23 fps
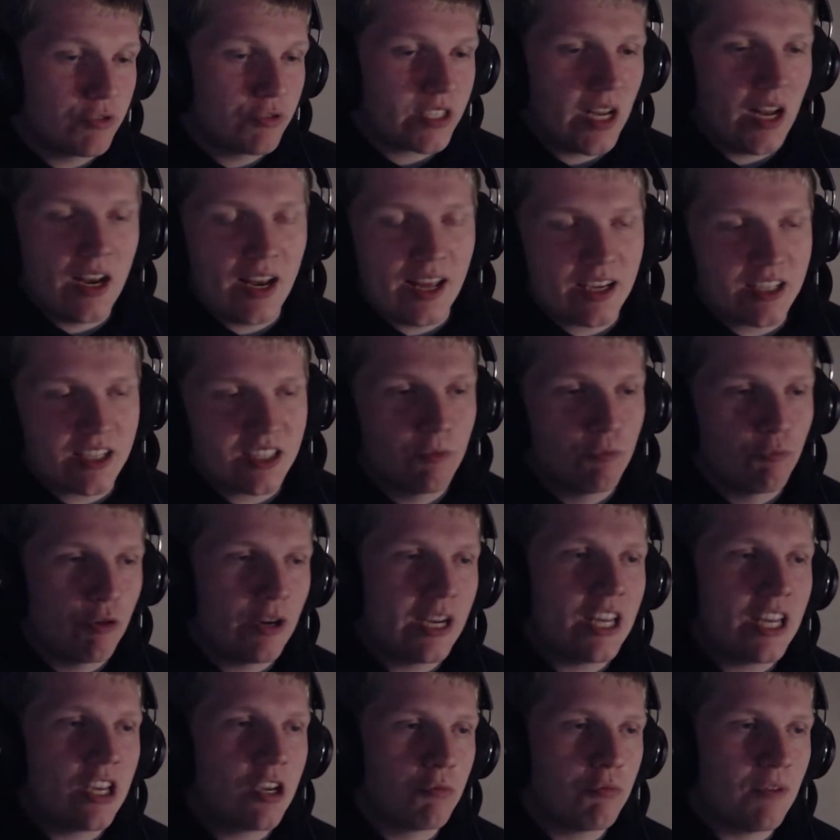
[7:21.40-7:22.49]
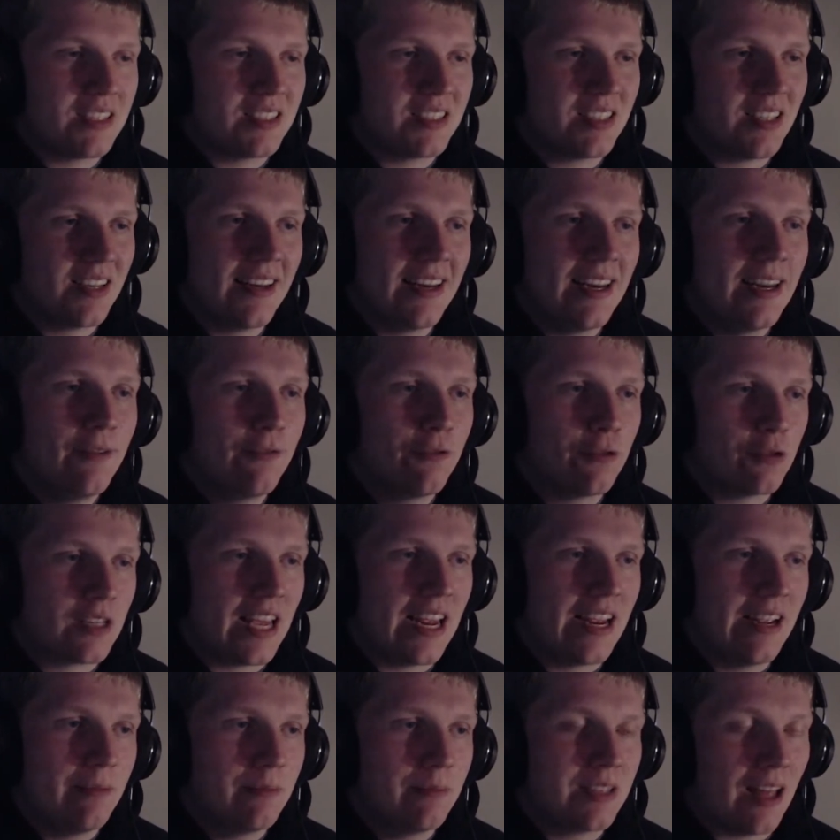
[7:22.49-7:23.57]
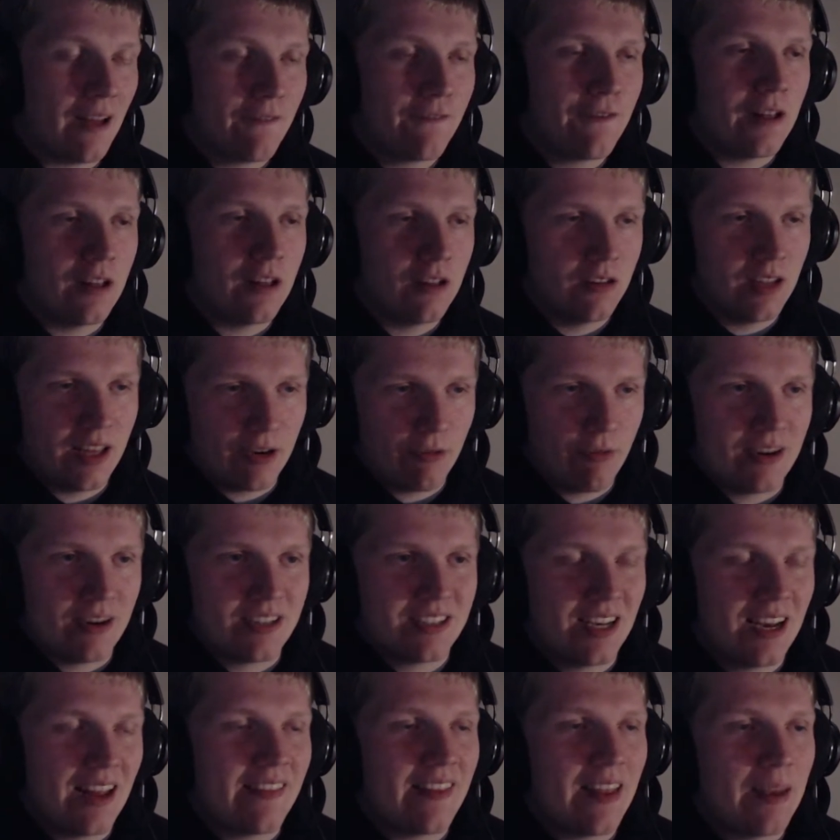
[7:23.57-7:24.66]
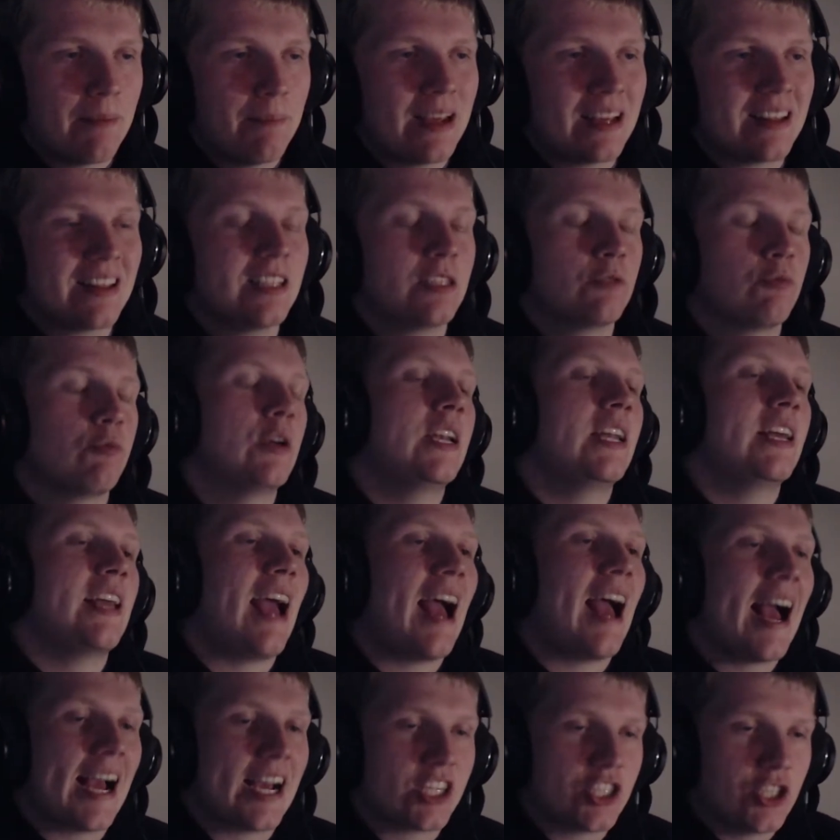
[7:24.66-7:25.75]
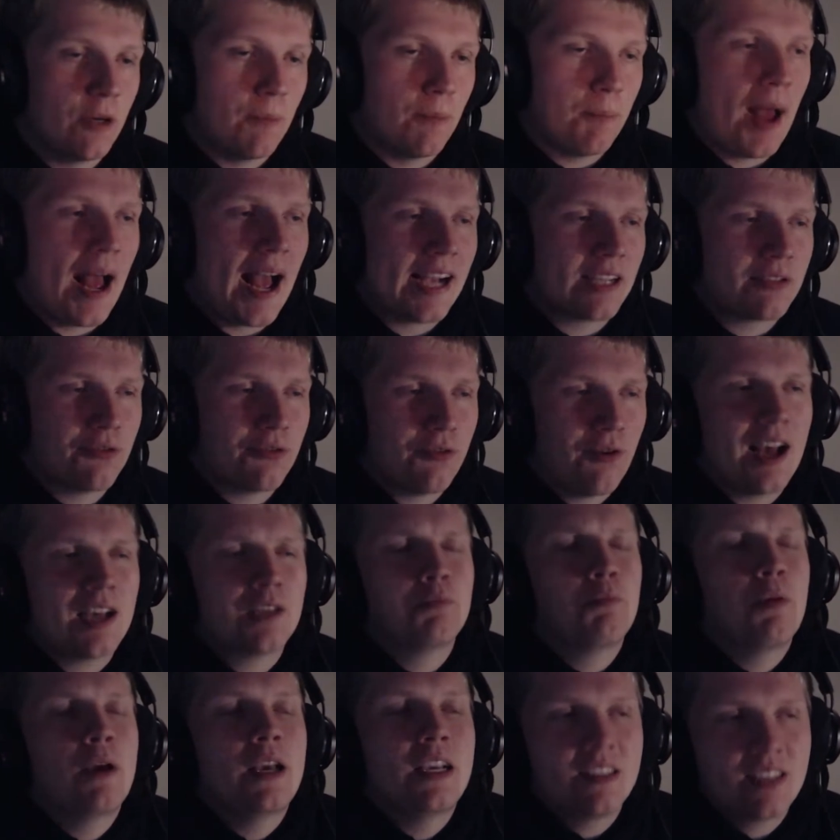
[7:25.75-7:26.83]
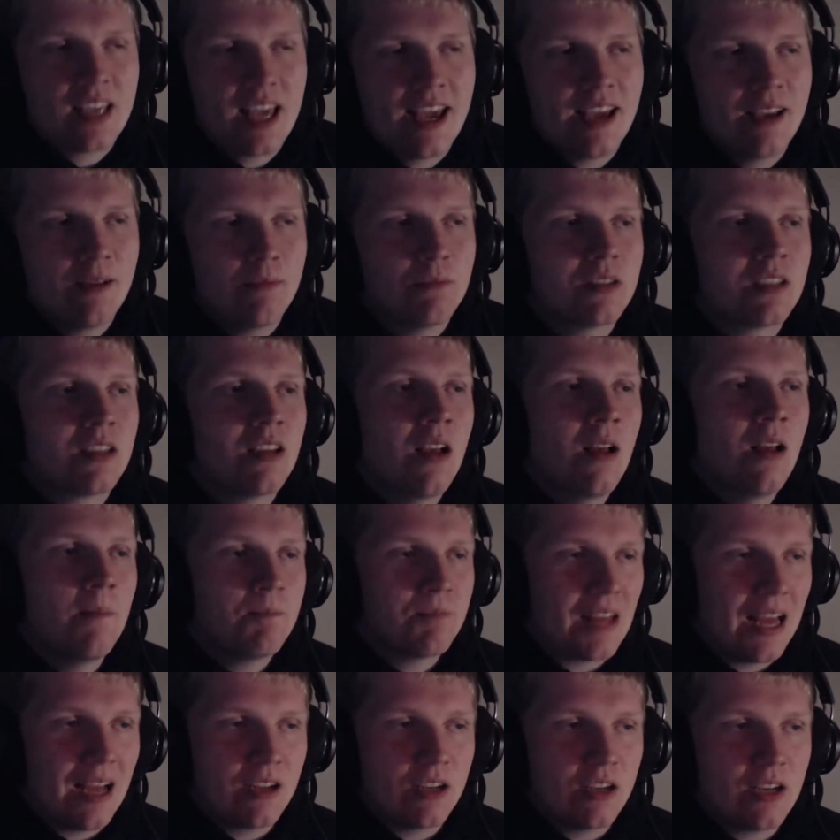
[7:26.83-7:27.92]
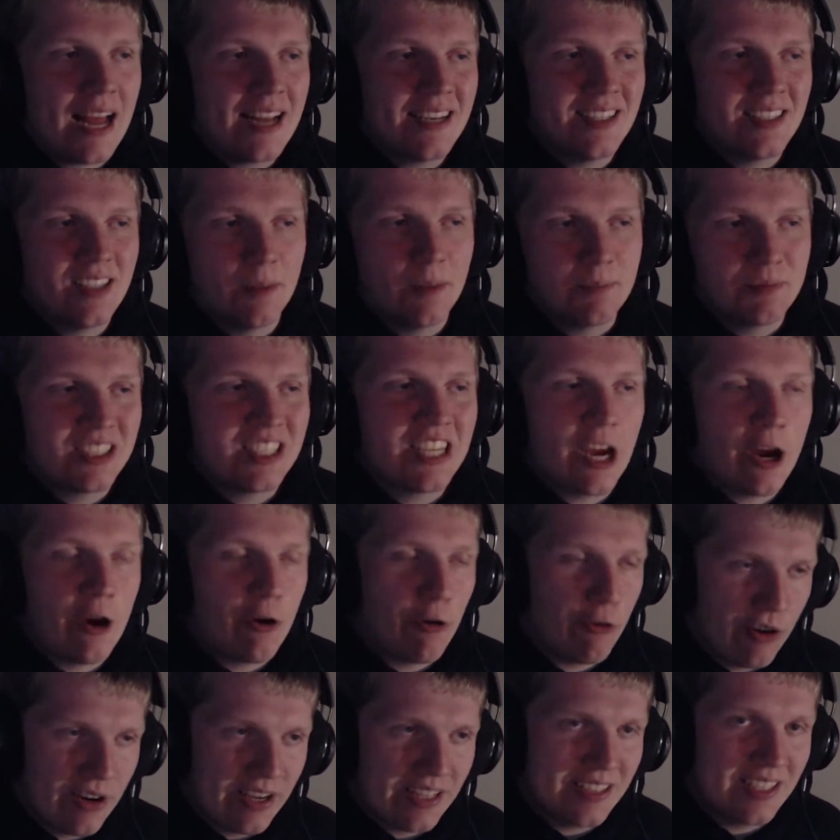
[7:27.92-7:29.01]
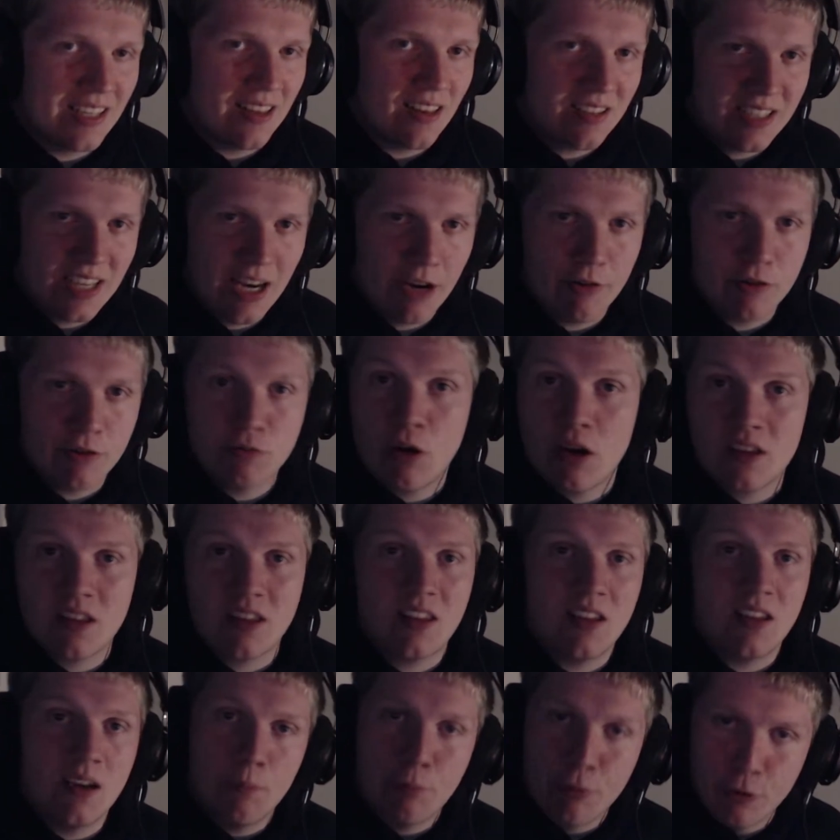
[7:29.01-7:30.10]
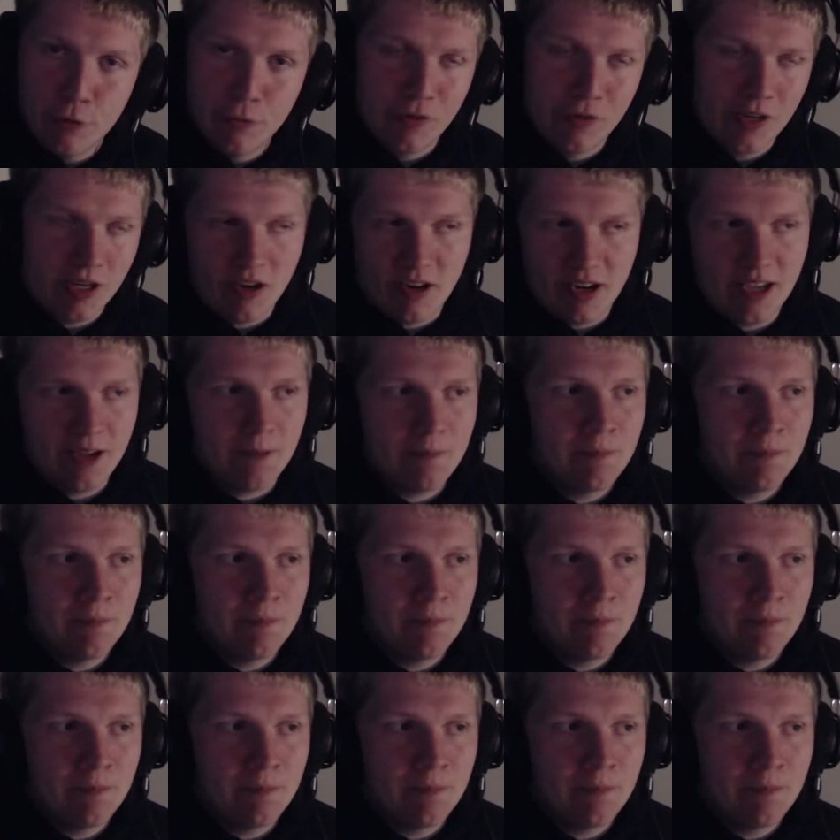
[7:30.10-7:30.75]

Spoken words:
like some really good Resident Evil games that felt like Resident, and then make these really action-packed, fast-paced games that ended up deteriorating the series rather than improving on it.